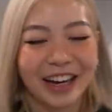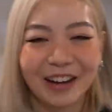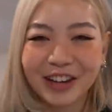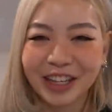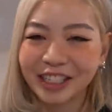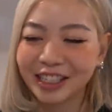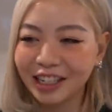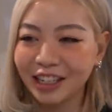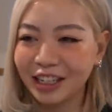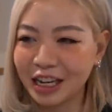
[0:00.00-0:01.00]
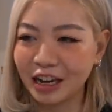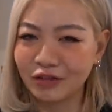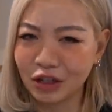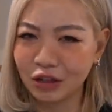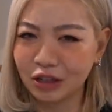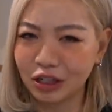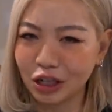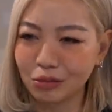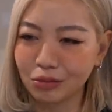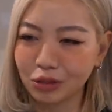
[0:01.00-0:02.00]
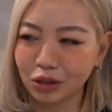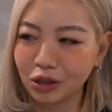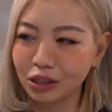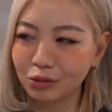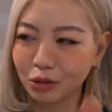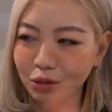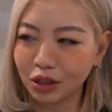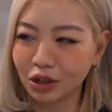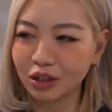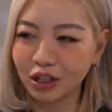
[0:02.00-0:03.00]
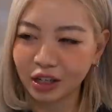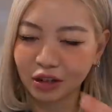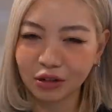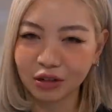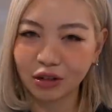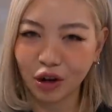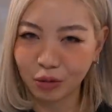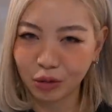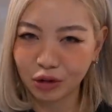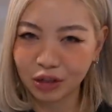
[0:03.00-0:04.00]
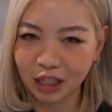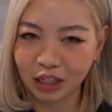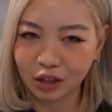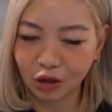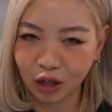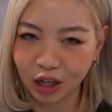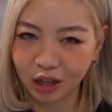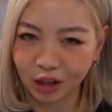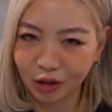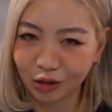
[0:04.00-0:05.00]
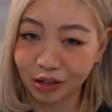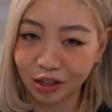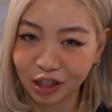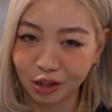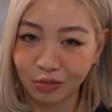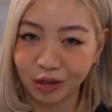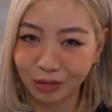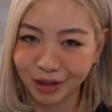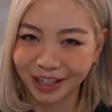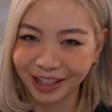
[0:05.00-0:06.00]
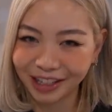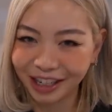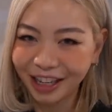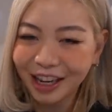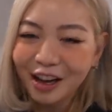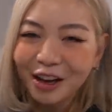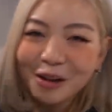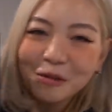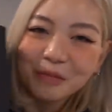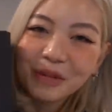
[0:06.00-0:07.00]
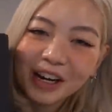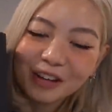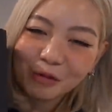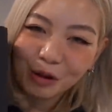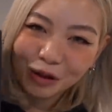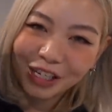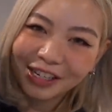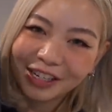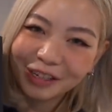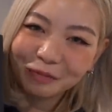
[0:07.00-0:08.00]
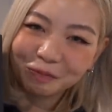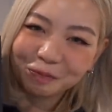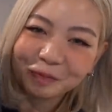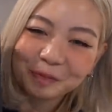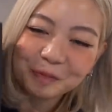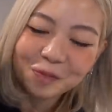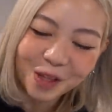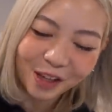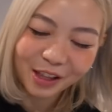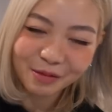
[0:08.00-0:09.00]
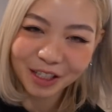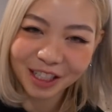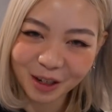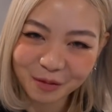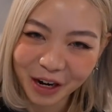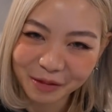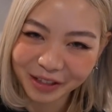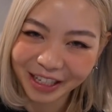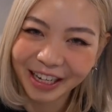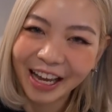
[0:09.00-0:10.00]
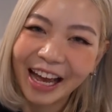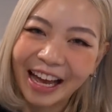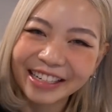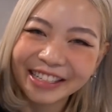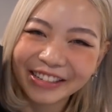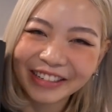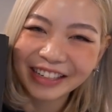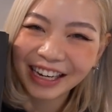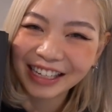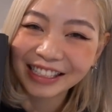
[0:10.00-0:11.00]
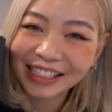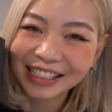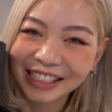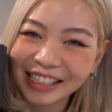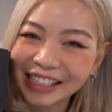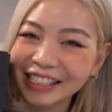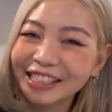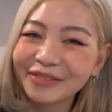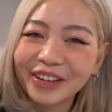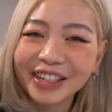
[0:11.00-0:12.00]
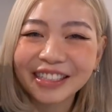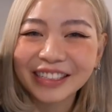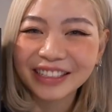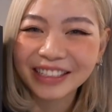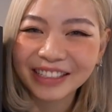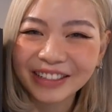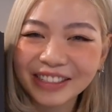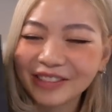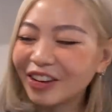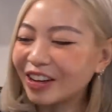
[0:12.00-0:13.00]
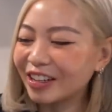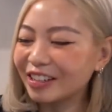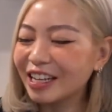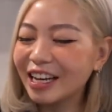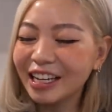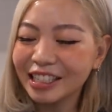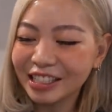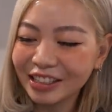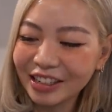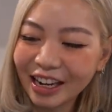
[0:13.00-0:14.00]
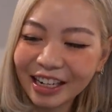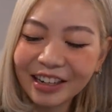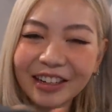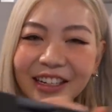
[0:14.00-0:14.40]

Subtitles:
now because, yeah, I have to go to the gym. So that's probably not like a good combo to eat a donut and then go to the gym immediately. But while we're here, let me stop rambling and show you guys the sneakers. The box looks so small. So I got